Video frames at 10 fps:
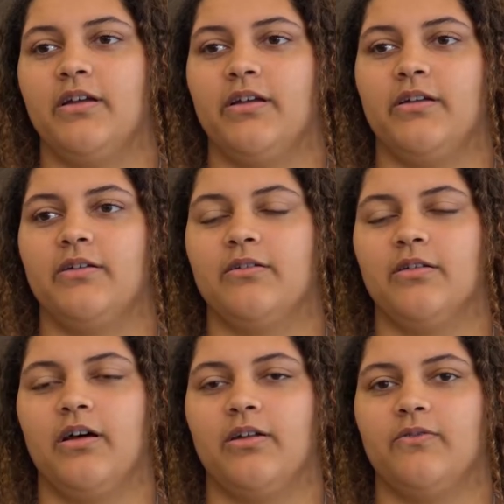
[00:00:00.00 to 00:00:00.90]
and a
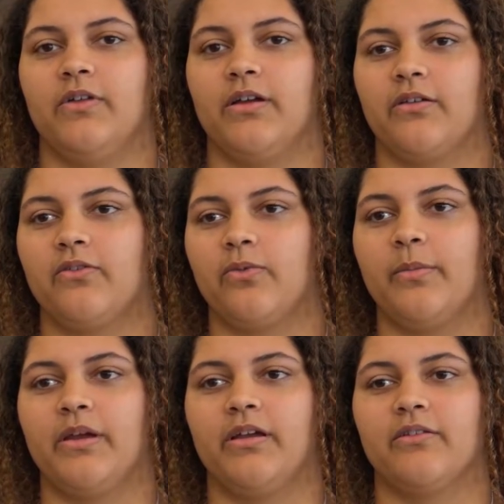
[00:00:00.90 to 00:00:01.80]
lot of like
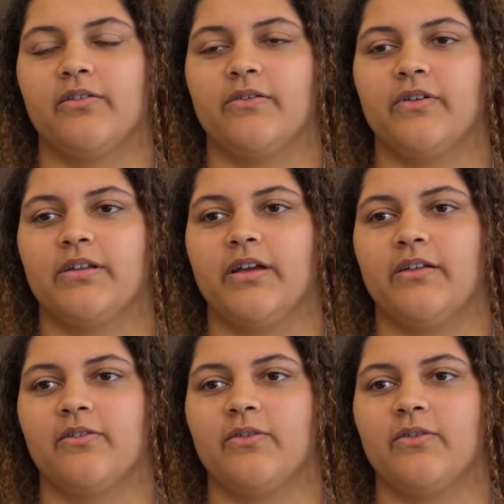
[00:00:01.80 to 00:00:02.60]
swimming and stuff like that.